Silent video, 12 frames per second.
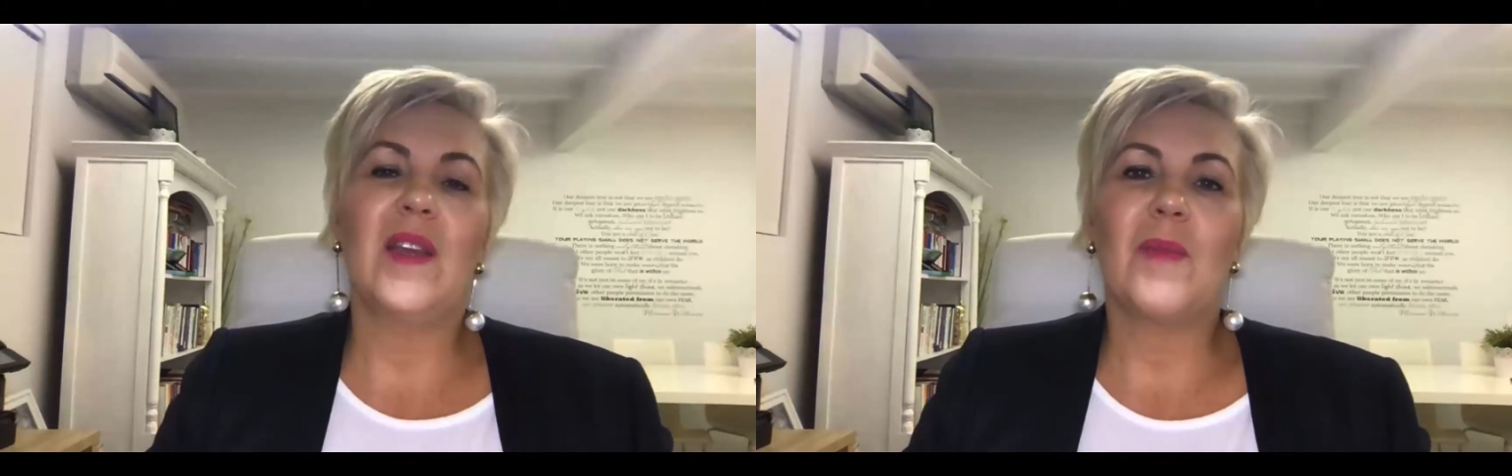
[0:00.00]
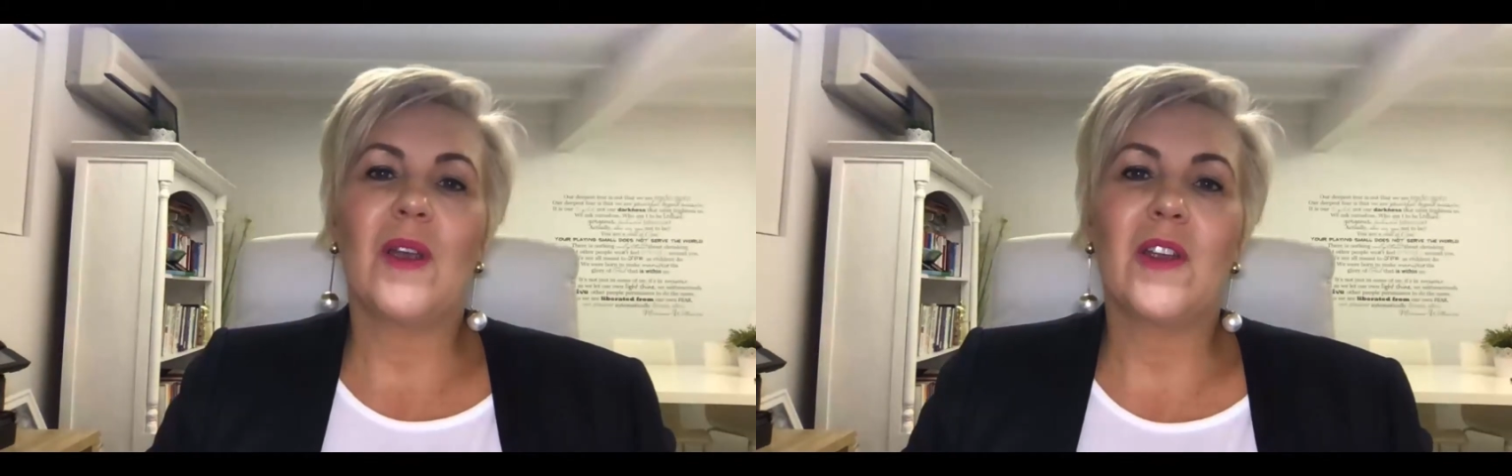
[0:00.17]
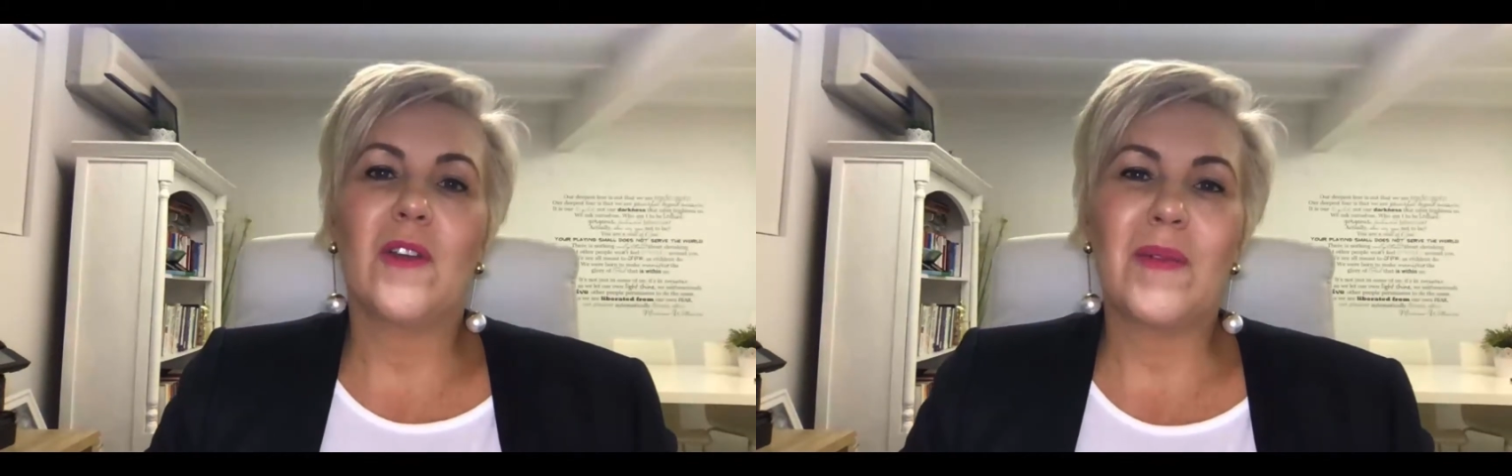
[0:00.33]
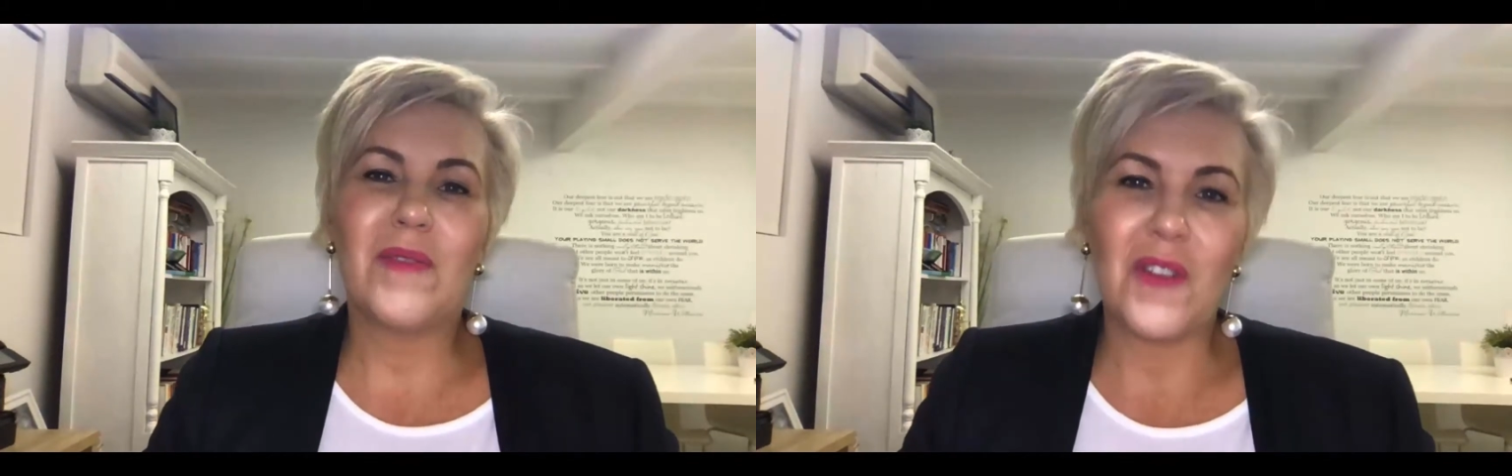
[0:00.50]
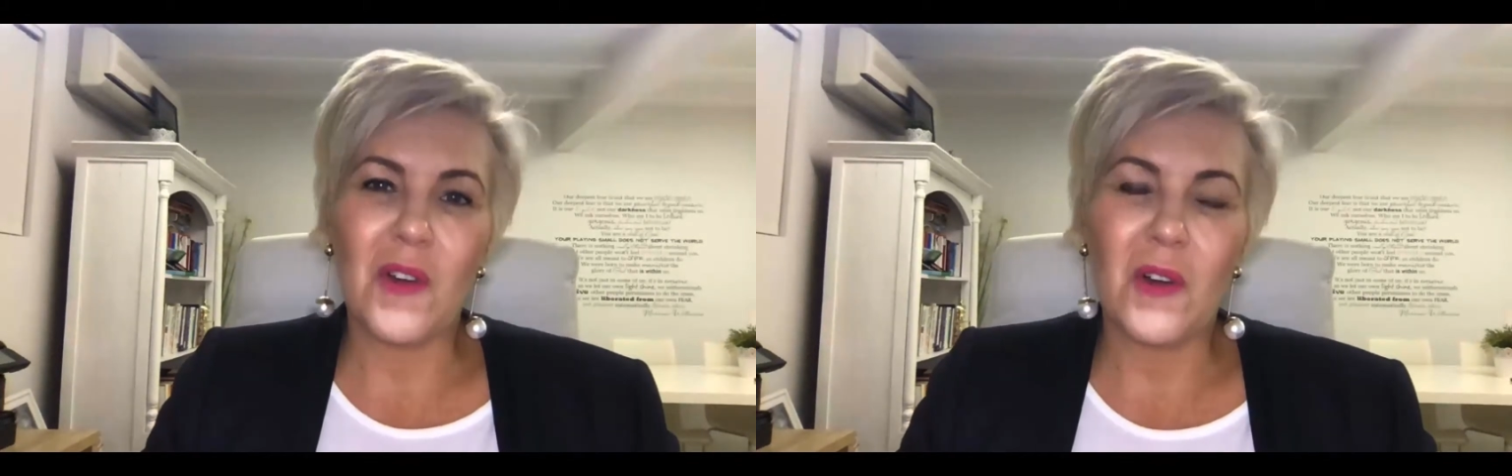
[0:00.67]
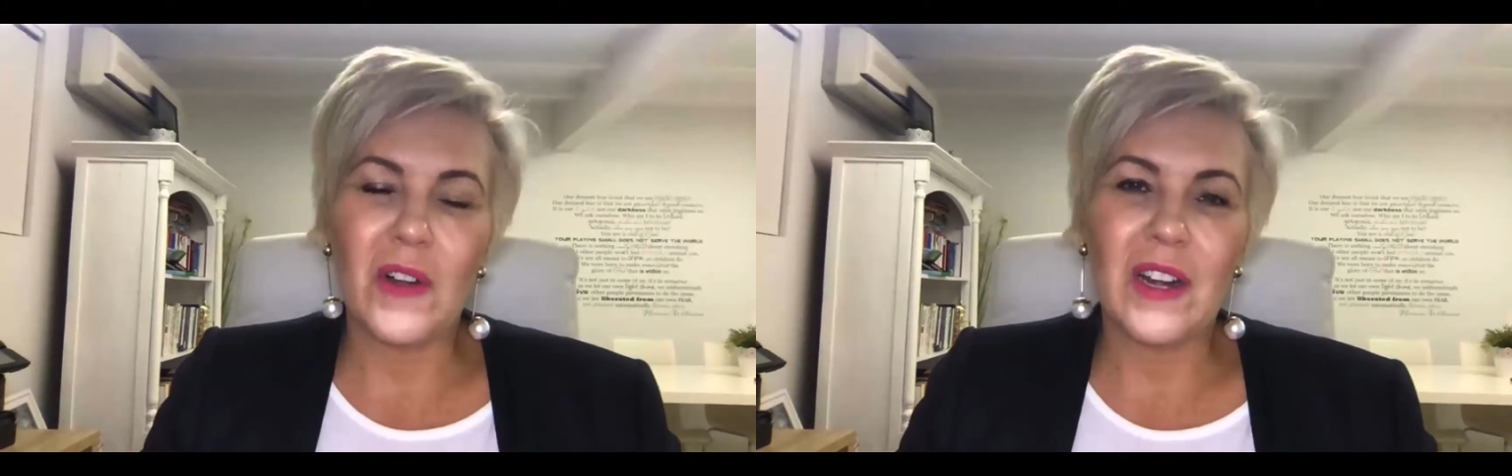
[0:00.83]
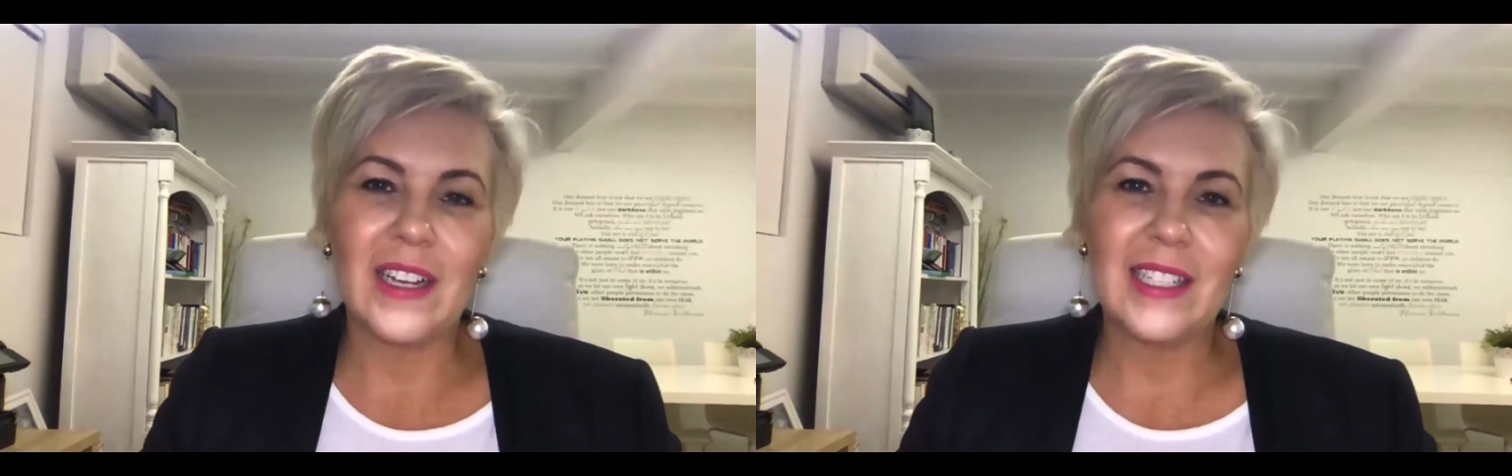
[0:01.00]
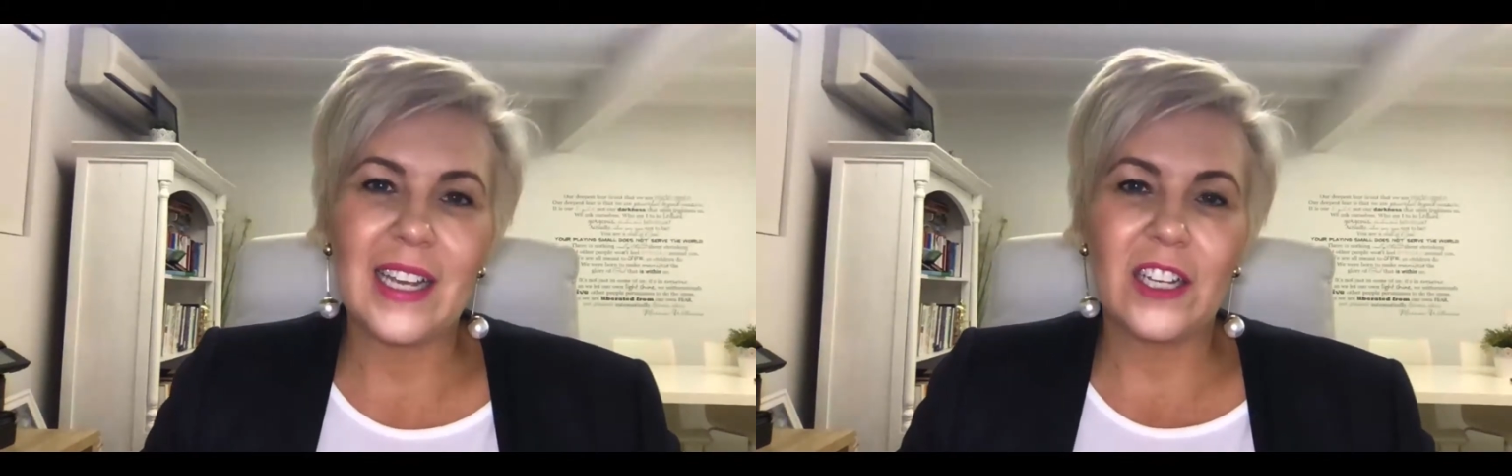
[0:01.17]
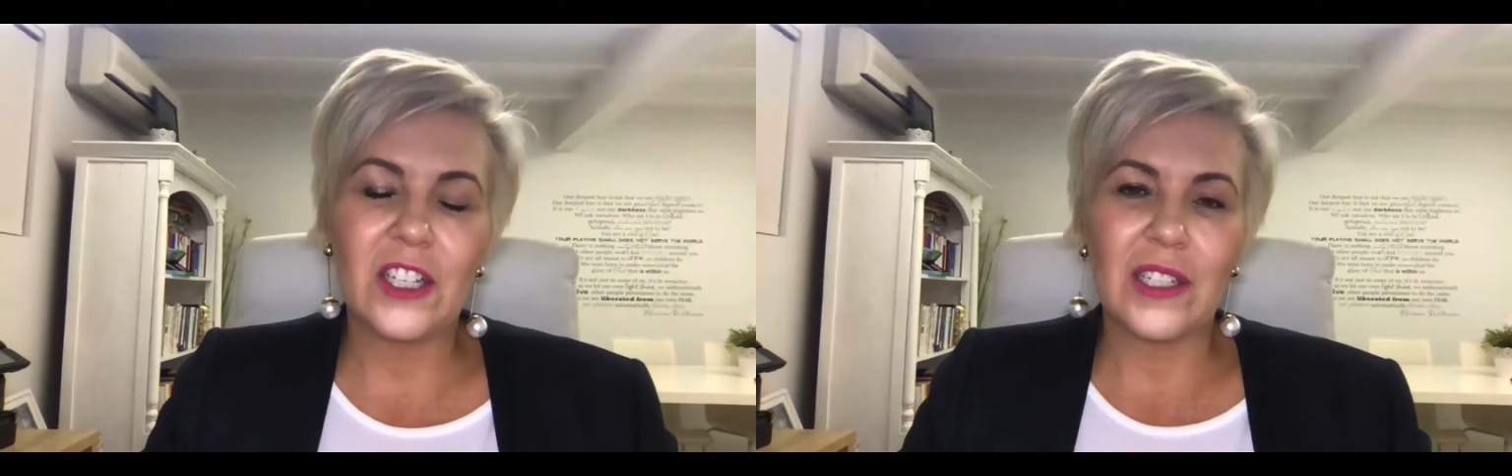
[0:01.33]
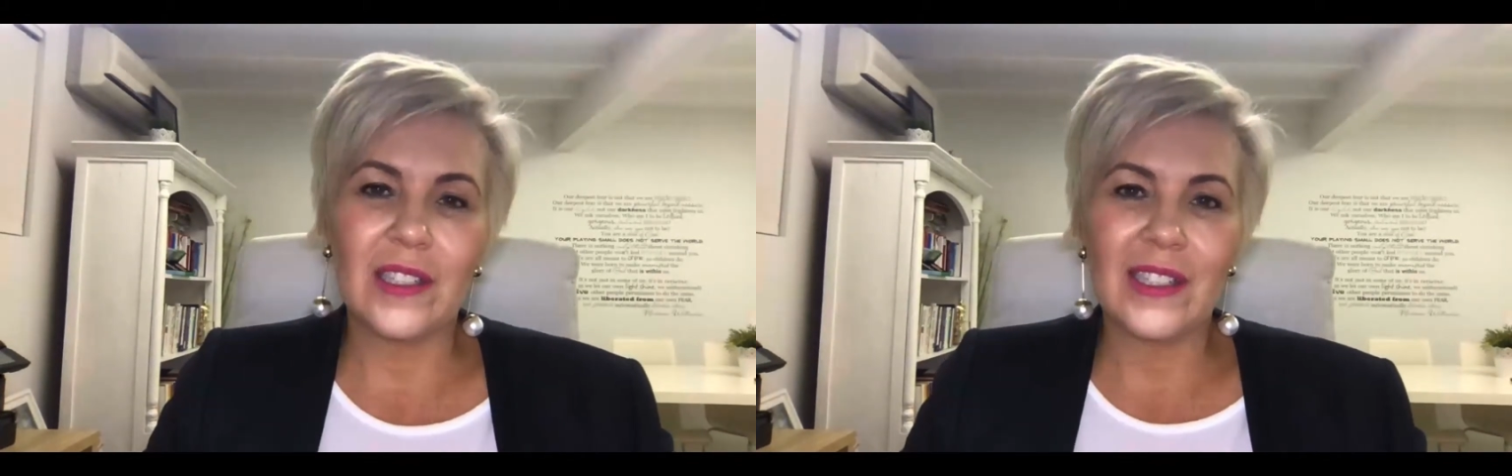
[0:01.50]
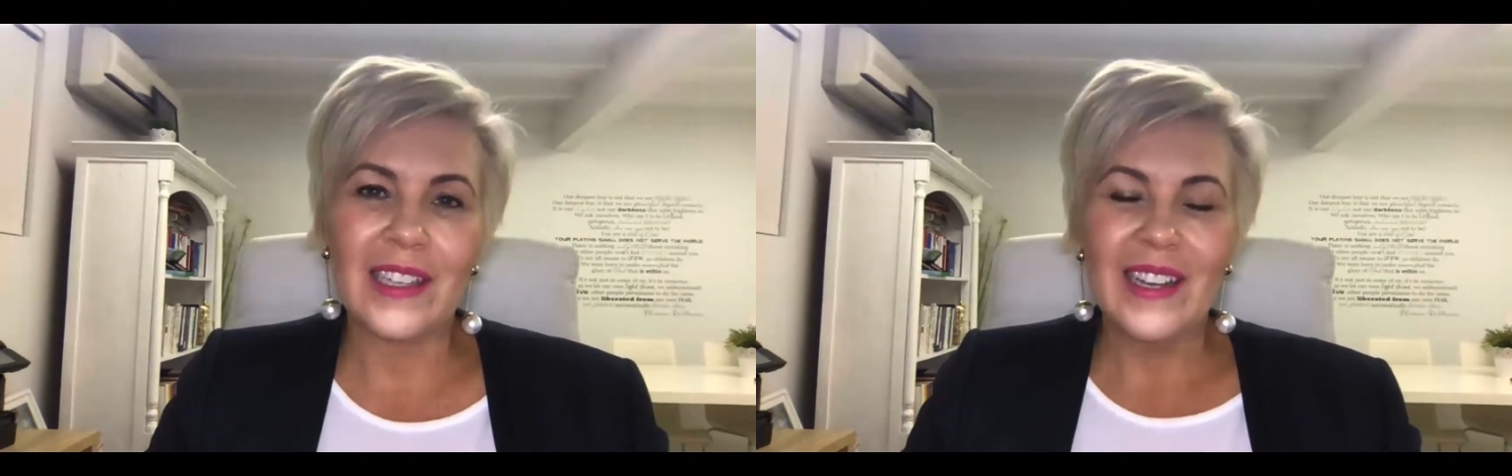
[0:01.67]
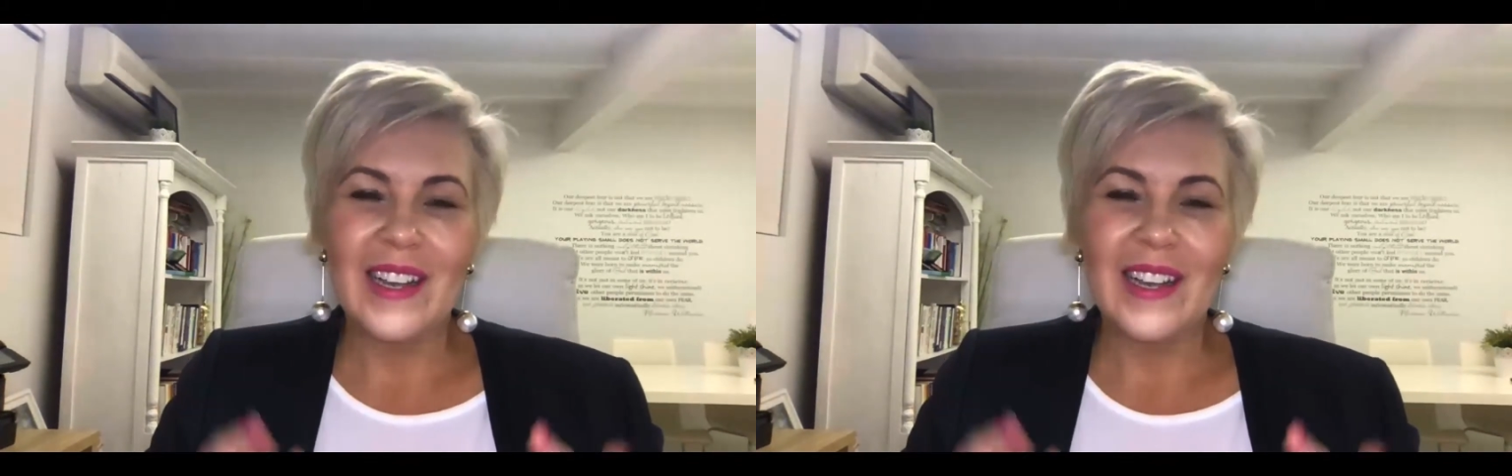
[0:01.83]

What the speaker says: program for organizations,